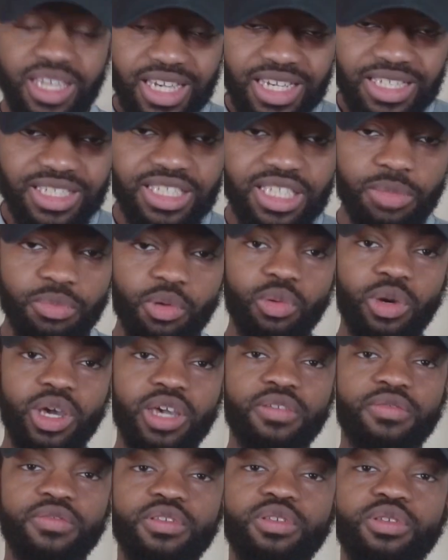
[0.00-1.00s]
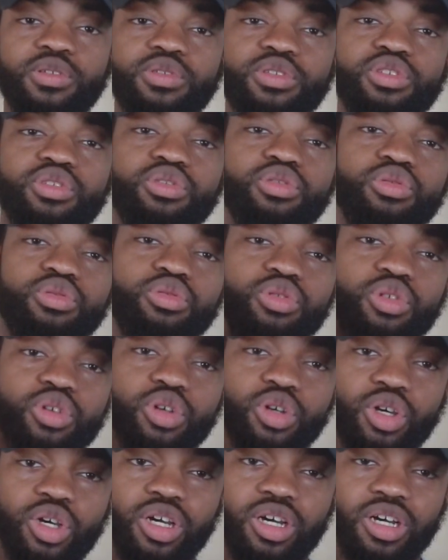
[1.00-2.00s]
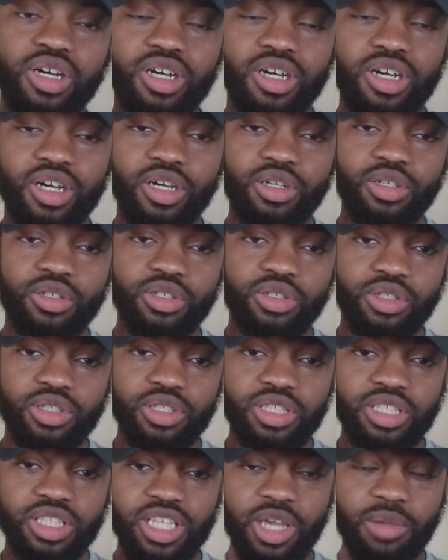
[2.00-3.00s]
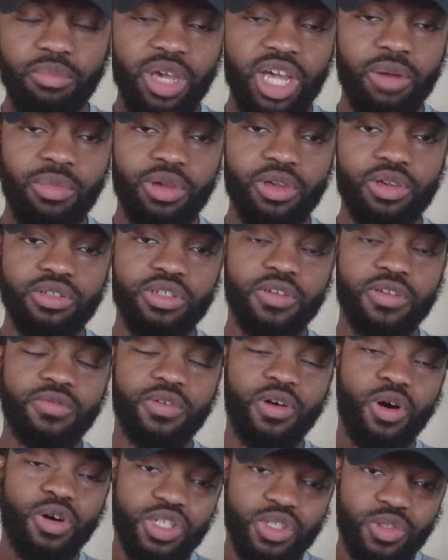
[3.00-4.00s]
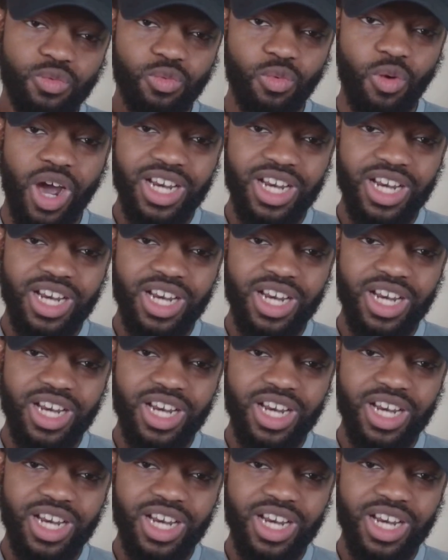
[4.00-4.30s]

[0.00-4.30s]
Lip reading: easy, simple way for you to get better by using a phone is